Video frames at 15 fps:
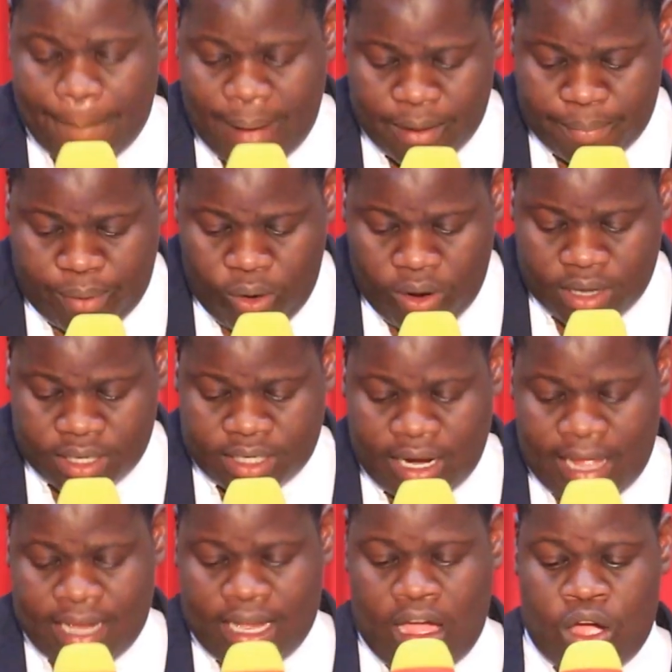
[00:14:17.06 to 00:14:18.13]

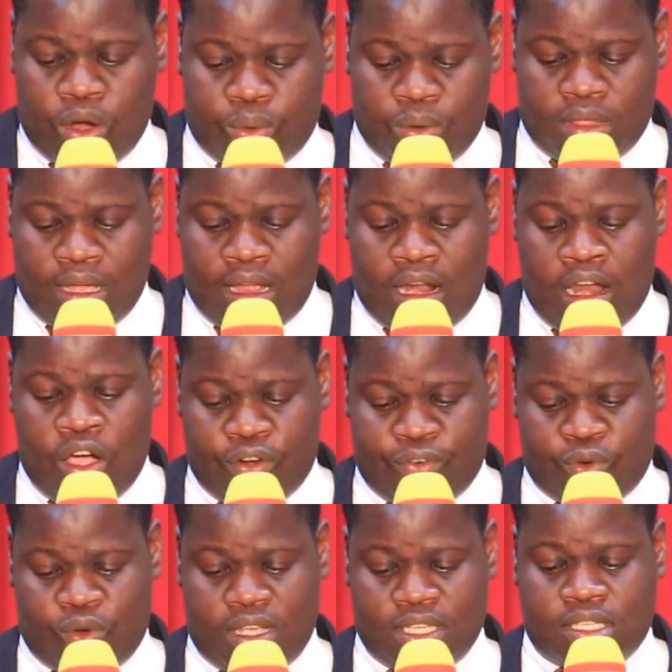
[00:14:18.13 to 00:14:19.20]
with a loud
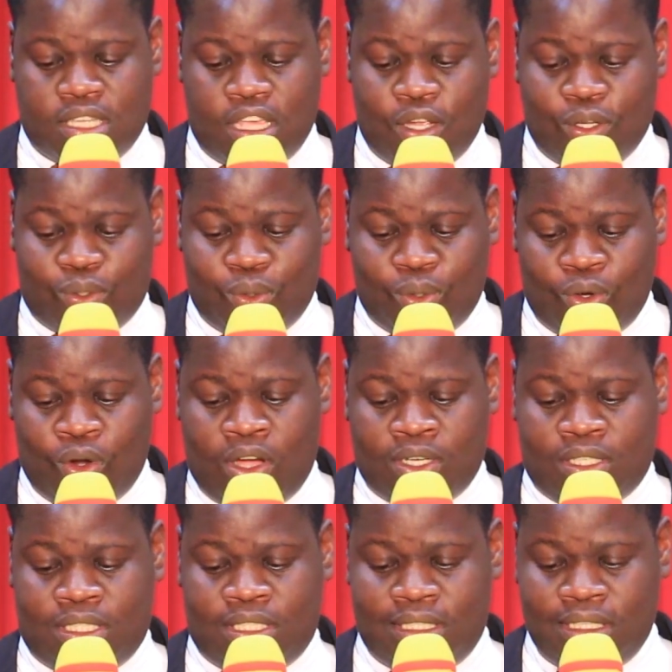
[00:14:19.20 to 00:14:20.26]
voice, saying, do
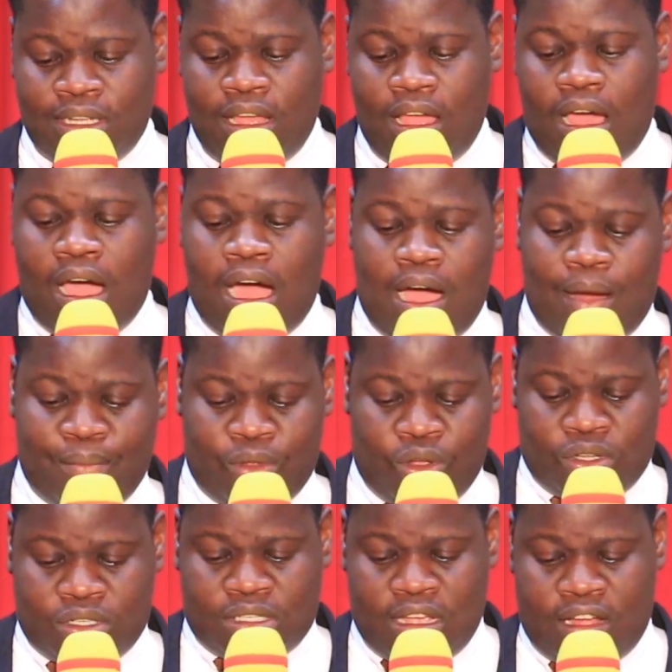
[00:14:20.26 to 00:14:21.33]
not harm
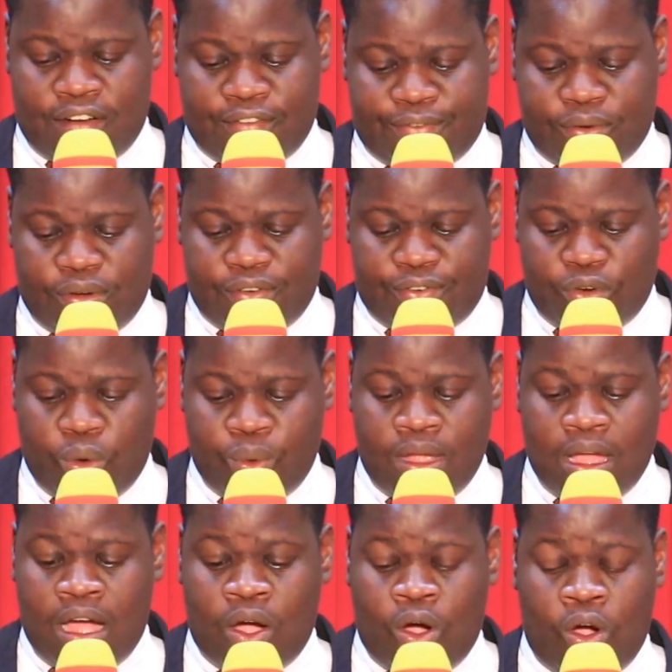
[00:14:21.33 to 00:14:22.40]
yourself, for
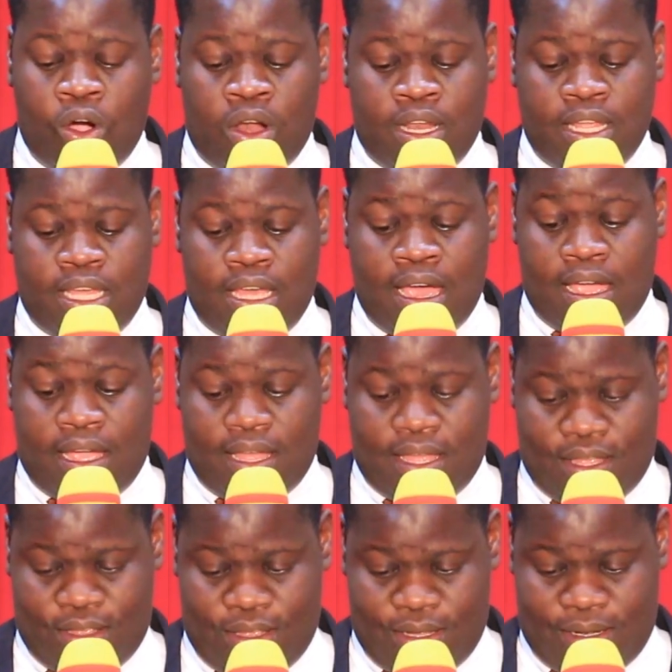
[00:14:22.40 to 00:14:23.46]
we are all here.
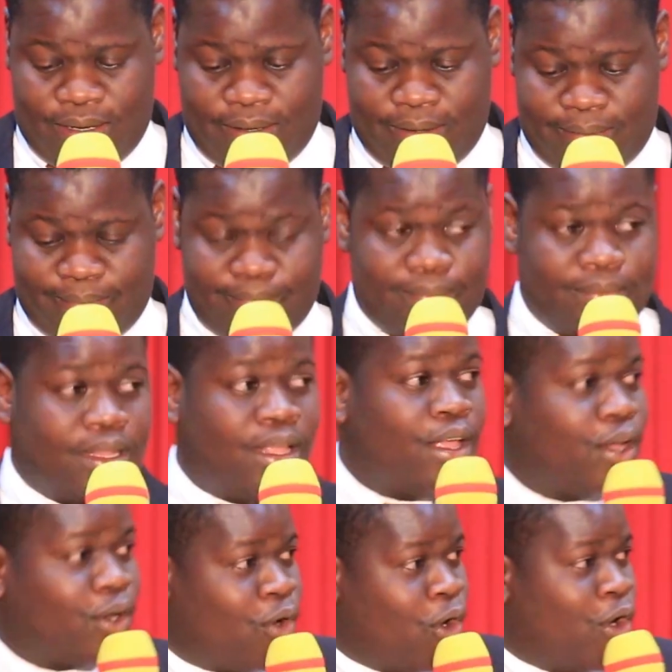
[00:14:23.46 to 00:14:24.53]

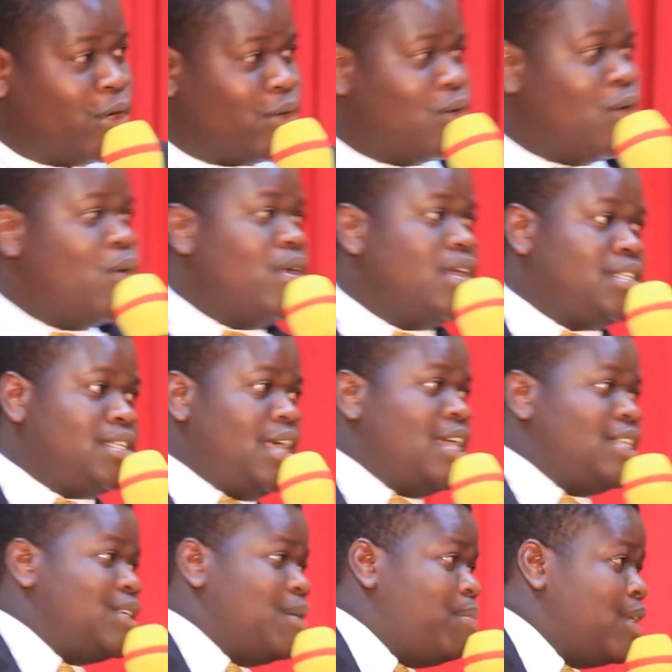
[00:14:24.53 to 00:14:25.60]
God always
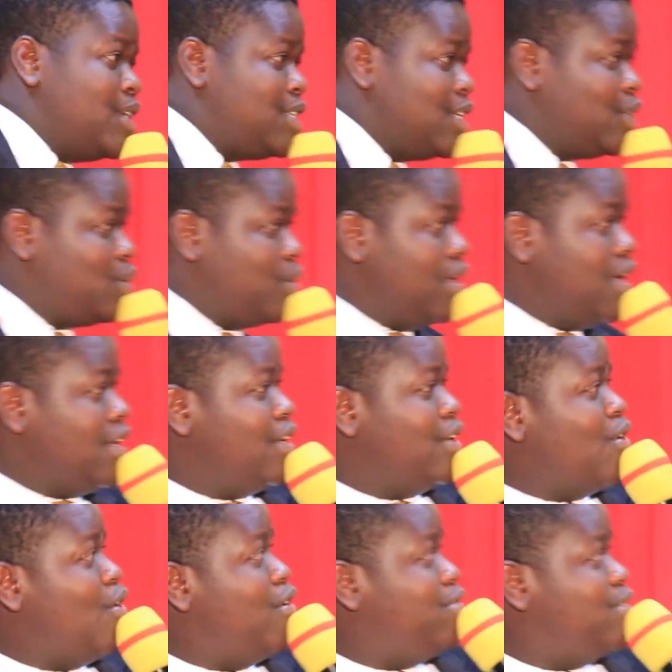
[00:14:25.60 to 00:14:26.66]
adds a blessing to the
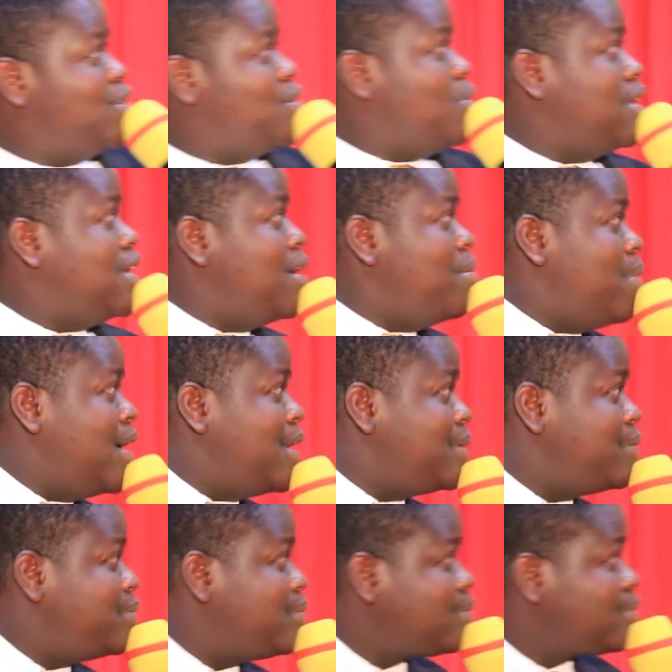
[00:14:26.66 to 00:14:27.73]
reading of his word. Amen.